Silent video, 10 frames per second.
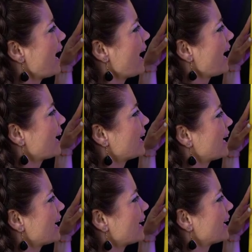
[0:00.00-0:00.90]
And
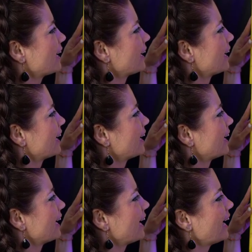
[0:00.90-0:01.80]
uh
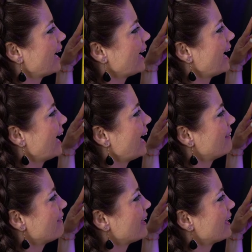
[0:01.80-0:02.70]

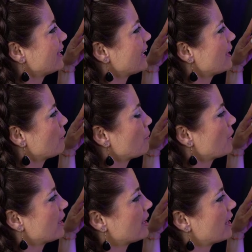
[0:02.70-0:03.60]
and then it
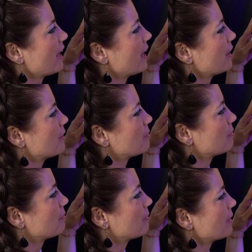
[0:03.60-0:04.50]
would um